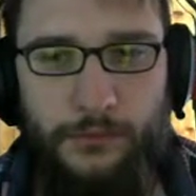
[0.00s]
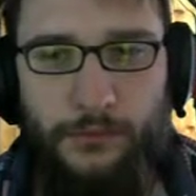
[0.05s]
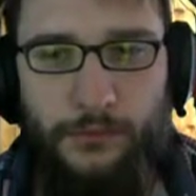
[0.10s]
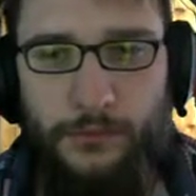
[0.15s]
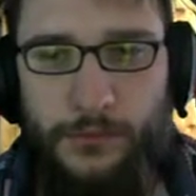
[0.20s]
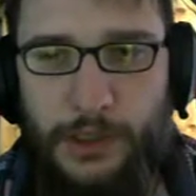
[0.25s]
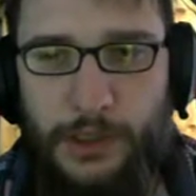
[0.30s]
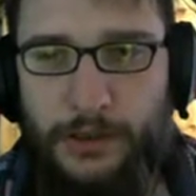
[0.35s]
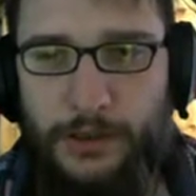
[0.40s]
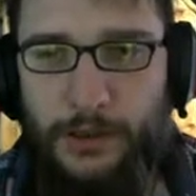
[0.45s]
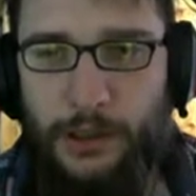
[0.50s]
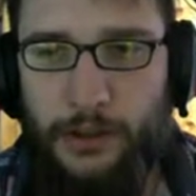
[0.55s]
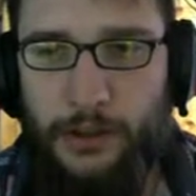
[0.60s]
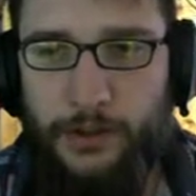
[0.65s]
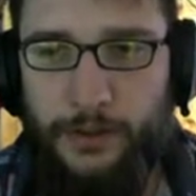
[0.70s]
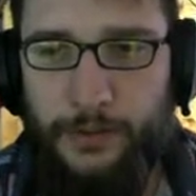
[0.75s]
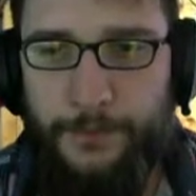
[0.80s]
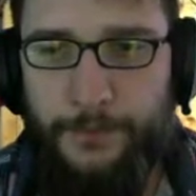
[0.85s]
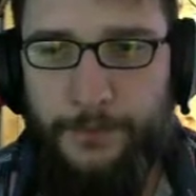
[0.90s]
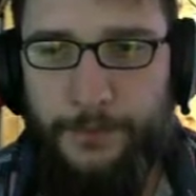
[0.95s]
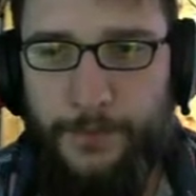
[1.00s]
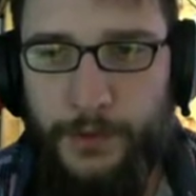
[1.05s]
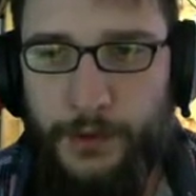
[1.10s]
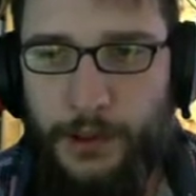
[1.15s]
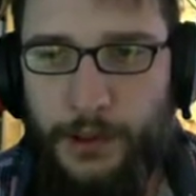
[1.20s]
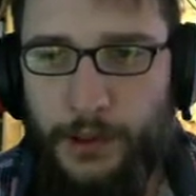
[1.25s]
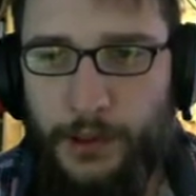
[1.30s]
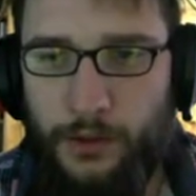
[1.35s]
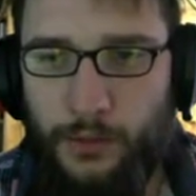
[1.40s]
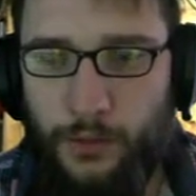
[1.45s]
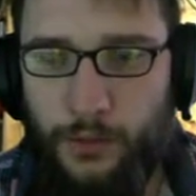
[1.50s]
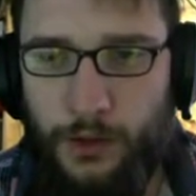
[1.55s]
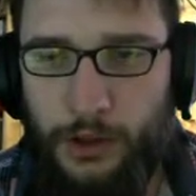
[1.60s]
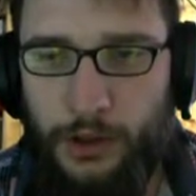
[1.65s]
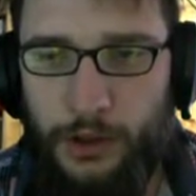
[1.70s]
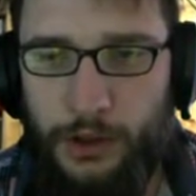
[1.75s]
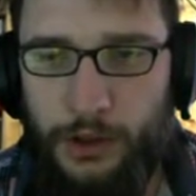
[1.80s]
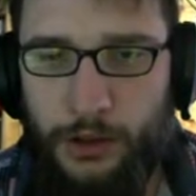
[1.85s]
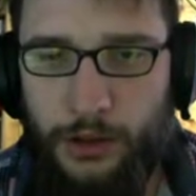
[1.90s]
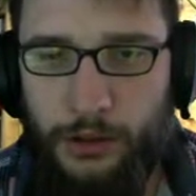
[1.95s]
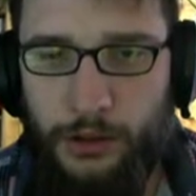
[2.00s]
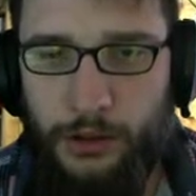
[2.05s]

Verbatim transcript: That's nice. Can we...